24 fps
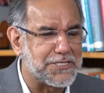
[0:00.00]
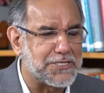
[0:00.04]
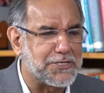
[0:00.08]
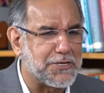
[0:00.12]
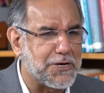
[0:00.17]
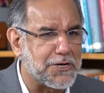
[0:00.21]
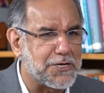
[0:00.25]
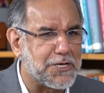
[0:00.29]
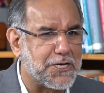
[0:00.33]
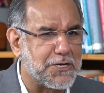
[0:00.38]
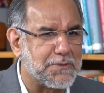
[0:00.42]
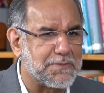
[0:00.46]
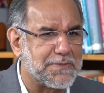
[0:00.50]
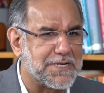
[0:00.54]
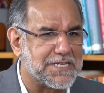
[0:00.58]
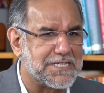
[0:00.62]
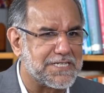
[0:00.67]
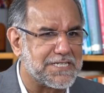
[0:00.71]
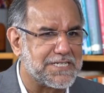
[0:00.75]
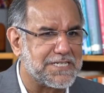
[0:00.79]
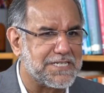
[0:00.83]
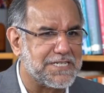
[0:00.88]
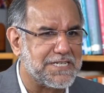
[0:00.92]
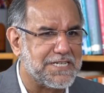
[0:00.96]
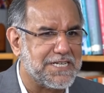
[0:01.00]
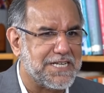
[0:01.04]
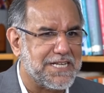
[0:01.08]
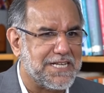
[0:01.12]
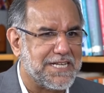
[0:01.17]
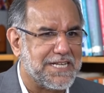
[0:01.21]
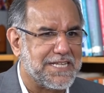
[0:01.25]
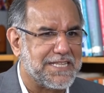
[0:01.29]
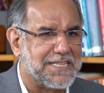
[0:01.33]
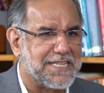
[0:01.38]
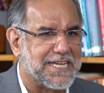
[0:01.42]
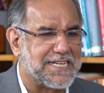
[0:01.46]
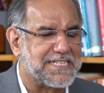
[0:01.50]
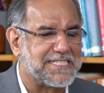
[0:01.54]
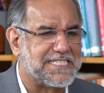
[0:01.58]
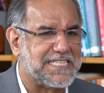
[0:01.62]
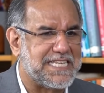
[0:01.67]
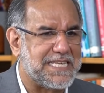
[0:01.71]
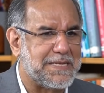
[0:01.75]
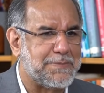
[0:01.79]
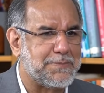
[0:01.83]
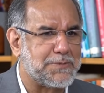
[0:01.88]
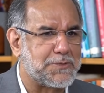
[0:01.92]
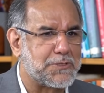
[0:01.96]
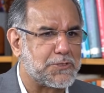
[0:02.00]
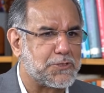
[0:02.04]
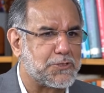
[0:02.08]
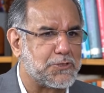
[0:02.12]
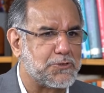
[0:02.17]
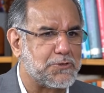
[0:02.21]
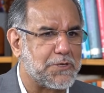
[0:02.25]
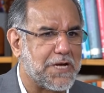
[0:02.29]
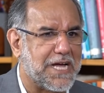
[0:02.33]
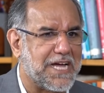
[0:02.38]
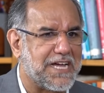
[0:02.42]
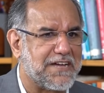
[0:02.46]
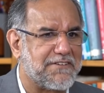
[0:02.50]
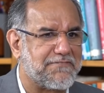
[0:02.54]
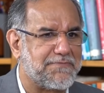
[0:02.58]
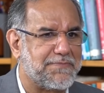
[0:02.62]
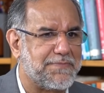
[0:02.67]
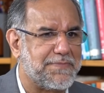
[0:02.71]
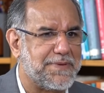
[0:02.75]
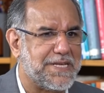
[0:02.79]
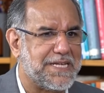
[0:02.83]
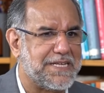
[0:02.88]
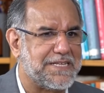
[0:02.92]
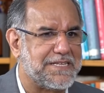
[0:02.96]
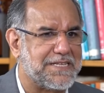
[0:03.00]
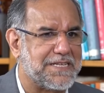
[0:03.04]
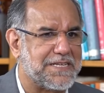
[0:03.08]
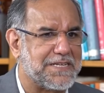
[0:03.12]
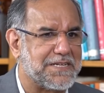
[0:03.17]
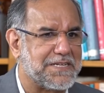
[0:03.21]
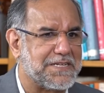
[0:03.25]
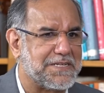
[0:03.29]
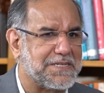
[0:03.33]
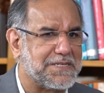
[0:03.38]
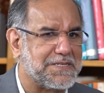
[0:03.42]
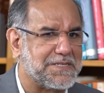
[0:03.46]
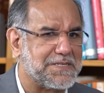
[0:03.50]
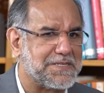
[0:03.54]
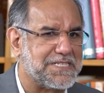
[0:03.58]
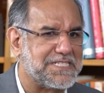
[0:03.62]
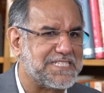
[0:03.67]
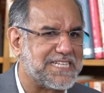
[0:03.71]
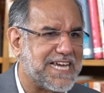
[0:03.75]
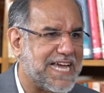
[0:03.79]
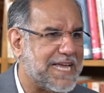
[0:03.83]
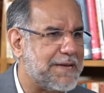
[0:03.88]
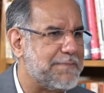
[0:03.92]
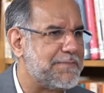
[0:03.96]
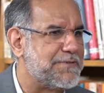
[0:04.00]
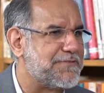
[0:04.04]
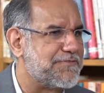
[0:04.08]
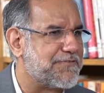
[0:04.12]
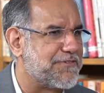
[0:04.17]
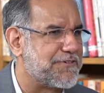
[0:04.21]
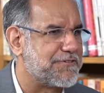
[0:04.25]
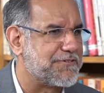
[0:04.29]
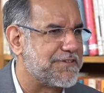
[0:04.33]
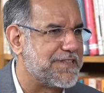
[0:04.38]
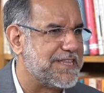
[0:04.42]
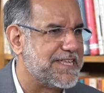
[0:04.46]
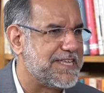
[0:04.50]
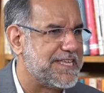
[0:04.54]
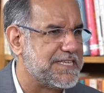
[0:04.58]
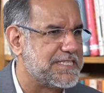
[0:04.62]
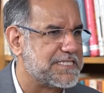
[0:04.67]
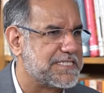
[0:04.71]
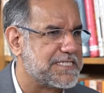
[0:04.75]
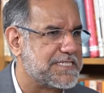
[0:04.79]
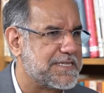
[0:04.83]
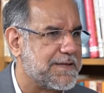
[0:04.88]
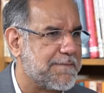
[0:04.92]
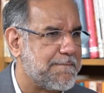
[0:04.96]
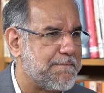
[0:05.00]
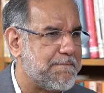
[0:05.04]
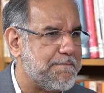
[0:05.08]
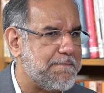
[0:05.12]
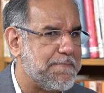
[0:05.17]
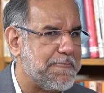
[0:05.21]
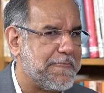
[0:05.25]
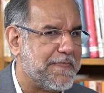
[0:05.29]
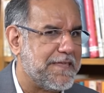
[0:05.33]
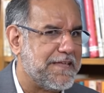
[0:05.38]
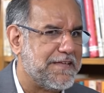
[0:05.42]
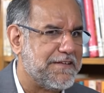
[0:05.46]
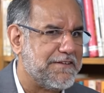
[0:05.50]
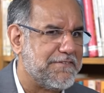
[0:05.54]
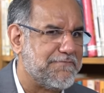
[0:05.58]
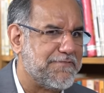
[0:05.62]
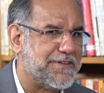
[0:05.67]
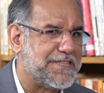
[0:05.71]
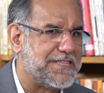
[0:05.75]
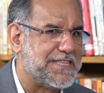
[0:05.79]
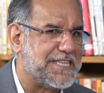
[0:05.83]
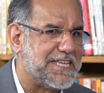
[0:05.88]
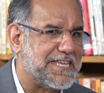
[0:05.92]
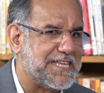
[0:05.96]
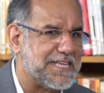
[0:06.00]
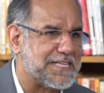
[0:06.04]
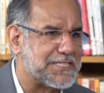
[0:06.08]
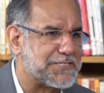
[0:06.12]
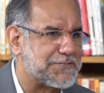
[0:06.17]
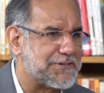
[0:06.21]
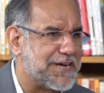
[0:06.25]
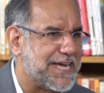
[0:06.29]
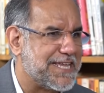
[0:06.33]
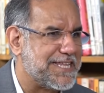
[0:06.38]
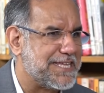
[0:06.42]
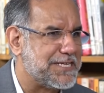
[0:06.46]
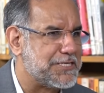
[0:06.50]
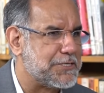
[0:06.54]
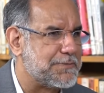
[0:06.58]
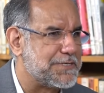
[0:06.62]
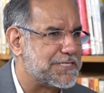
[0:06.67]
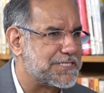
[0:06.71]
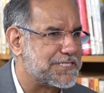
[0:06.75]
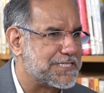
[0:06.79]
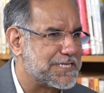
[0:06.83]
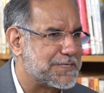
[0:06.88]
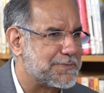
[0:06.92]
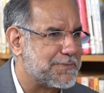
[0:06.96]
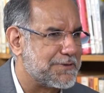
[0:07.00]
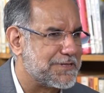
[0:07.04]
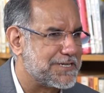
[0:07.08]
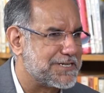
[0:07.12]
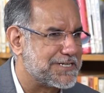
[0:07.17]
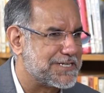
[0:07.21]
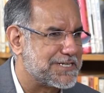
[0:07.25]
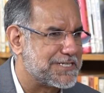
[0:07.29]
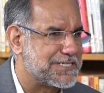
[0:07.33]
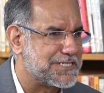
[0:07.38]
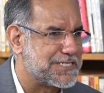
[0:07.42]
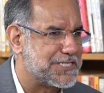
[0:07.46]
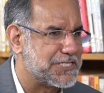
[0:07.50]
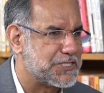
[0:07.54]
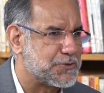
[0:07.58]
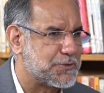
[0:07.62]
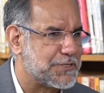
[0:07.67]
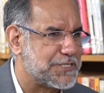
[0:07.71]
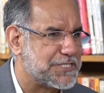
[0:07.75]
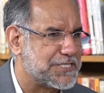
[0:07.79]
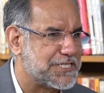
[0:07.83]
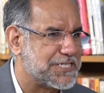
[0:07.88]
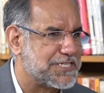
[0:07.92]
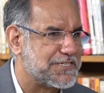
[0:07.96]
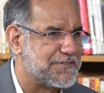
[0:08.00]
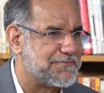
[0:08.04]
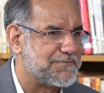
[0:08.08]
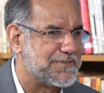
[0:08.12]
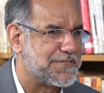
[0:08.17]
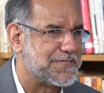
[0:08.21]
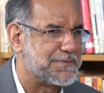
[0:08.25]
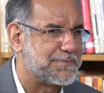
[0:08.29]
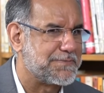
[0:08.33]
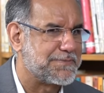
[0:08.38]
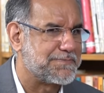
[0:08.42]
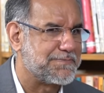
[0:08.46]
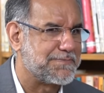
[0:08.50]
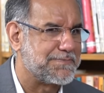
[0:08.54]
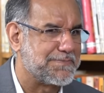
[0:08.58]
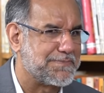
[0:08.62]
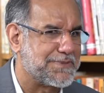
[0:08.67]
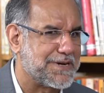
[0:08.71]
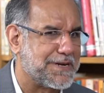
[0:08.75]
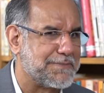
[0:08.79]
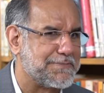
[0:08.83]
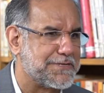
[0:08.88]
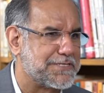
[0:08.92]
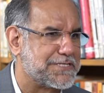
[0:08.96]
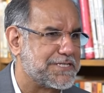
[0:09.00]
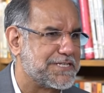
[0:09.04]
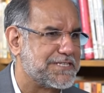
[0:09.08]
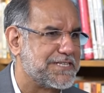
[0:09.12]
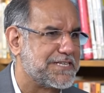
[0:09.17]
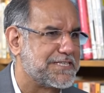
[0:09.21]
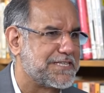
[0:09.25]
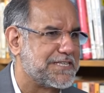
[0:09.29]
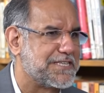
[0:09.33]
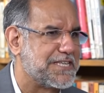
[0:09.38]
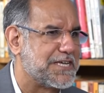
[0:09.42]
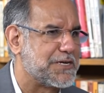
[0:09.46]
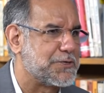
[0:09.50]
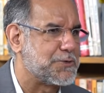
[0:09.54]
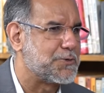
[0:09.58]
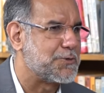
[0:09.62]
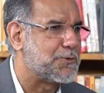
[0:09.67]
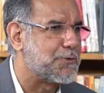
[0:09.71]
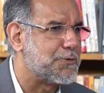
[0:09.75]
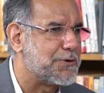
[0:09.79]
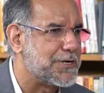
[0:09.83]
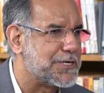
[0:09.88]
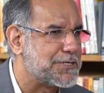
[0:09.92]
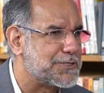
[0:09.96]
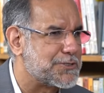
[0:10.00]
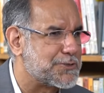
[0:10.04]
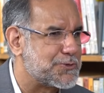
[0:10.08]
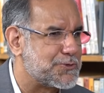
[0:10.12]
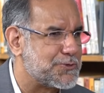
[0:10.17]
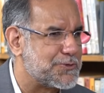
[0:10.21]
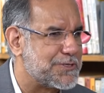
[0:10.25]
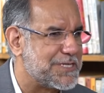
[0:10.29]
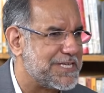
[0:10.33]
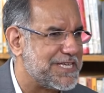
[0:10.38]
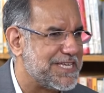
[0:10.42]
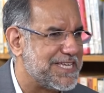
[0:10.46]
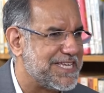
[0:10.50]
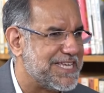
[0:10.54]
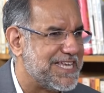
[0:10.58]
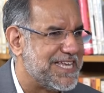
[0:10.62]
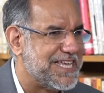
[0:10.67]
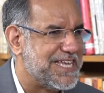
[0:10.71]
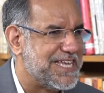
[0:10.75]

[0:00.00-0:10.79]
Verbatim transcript: a document that seems to have been timed for release with the Israeli domestic political situation, with Prime Minister Netanyahu going through the